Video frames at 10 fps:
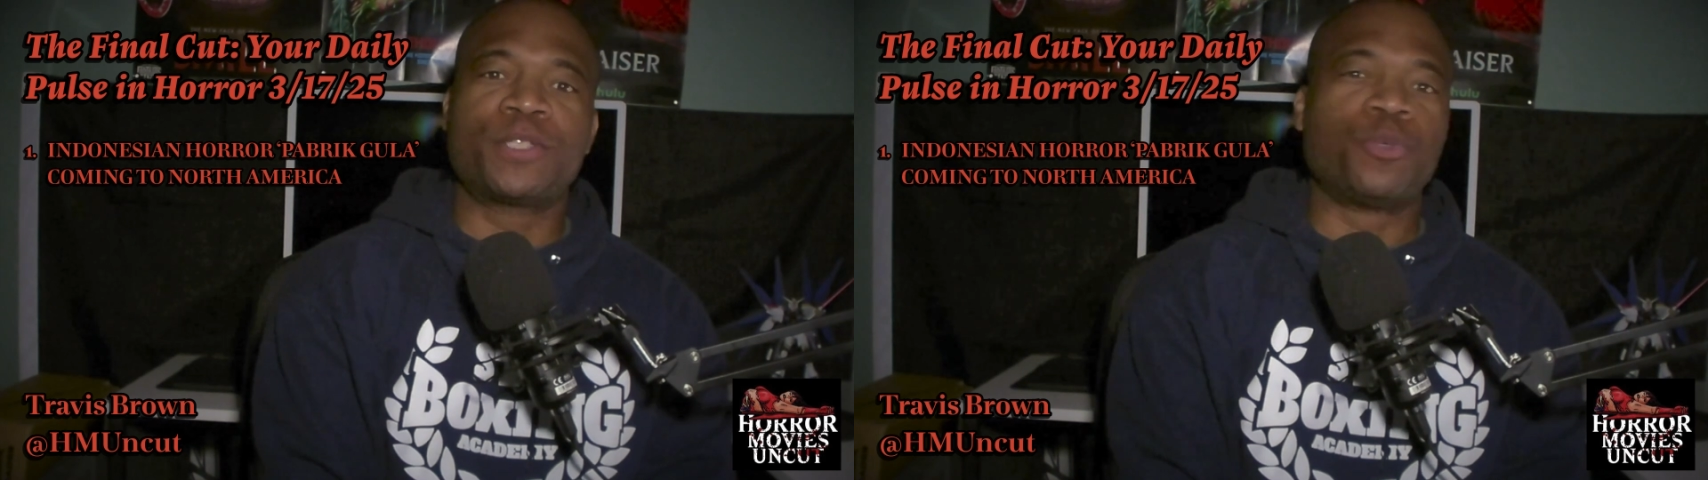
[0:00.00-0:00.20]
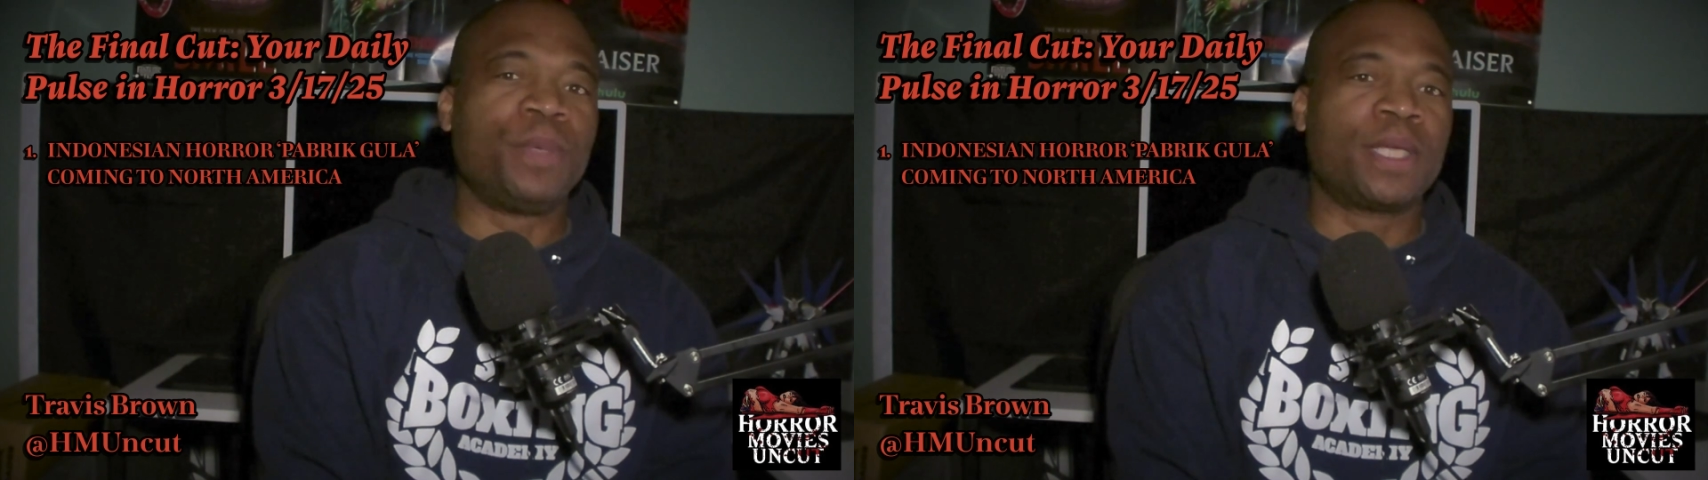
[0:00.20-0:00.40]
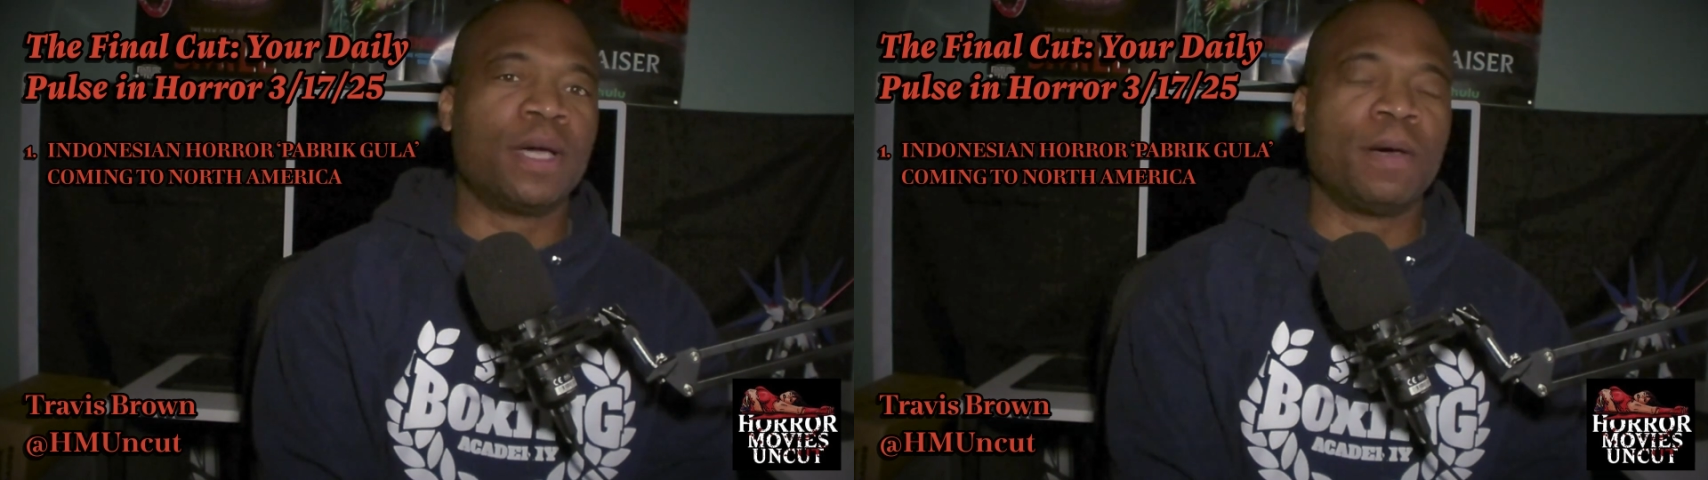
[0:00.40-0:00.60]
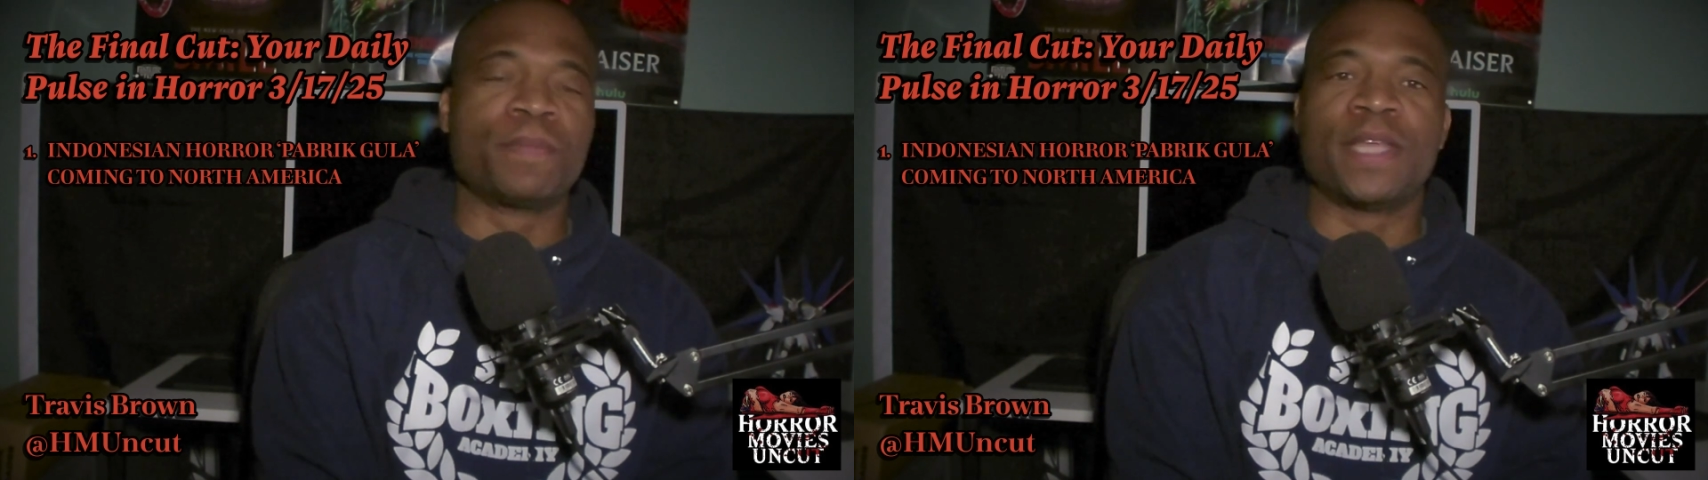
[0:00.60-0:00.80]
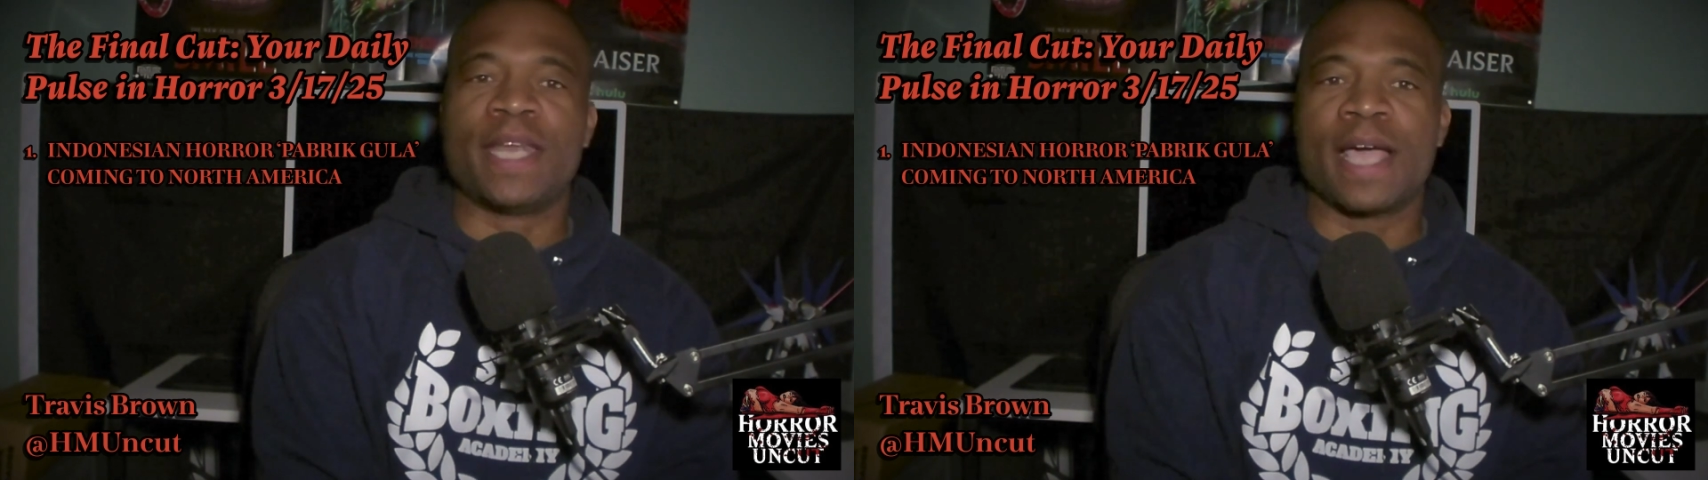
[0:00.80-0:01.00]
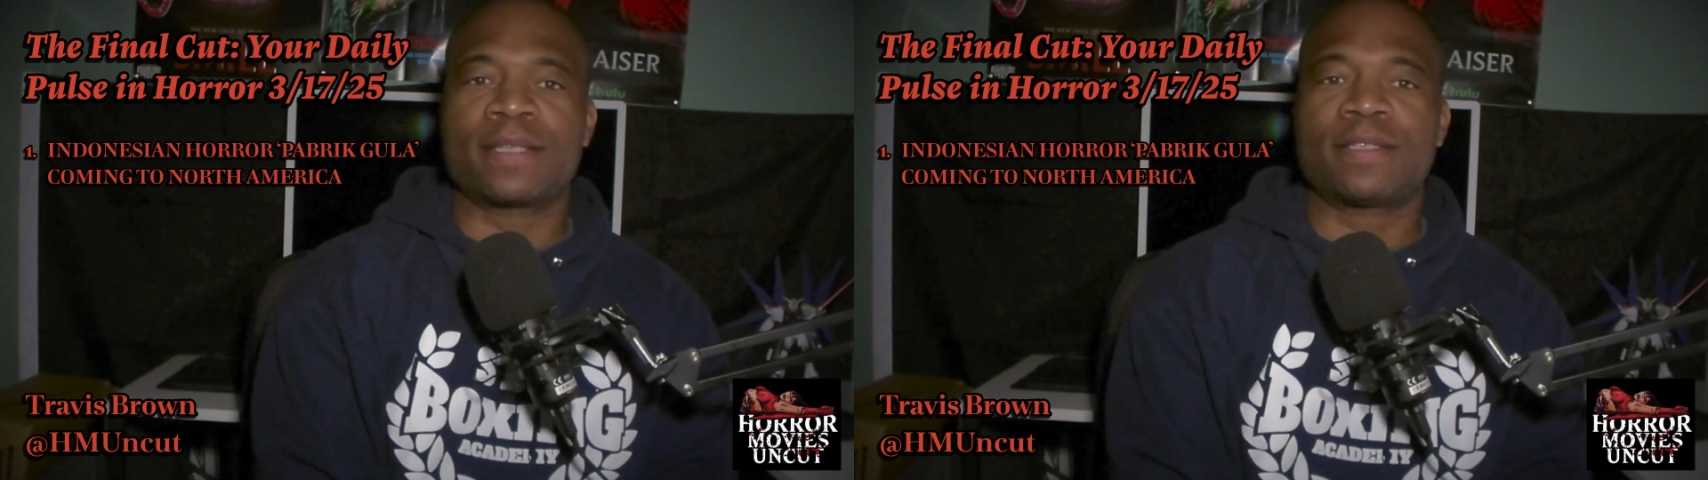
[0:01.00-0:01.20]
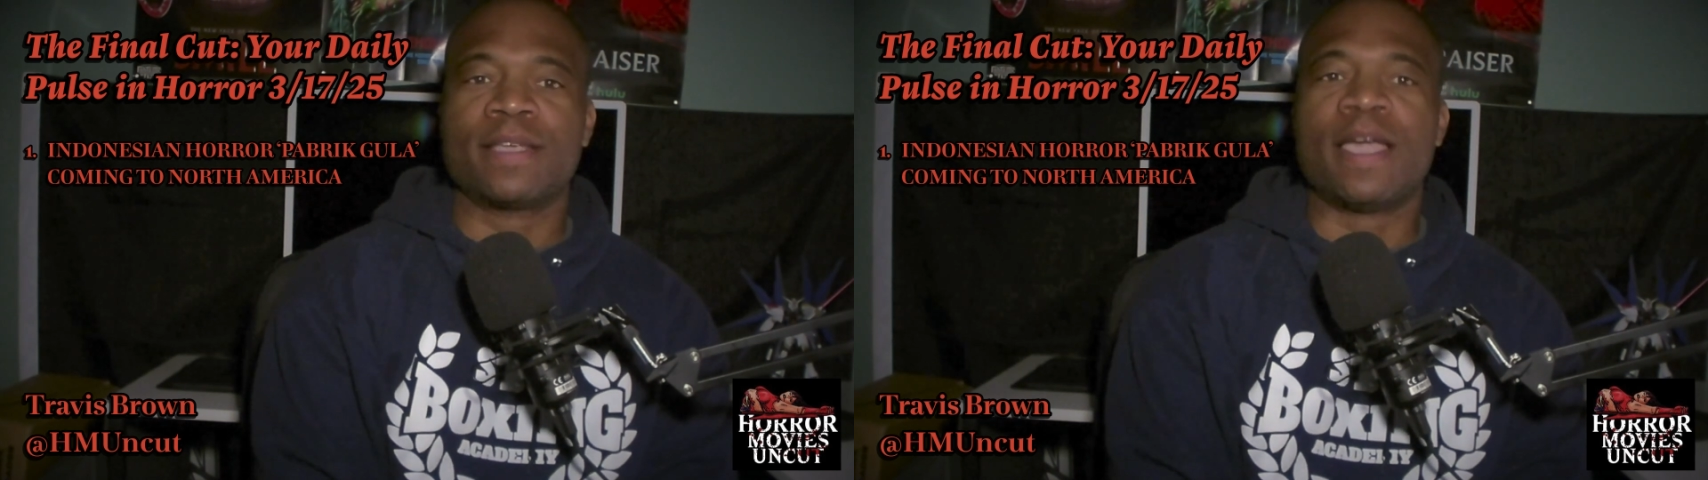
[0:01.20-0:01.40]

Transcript: become the next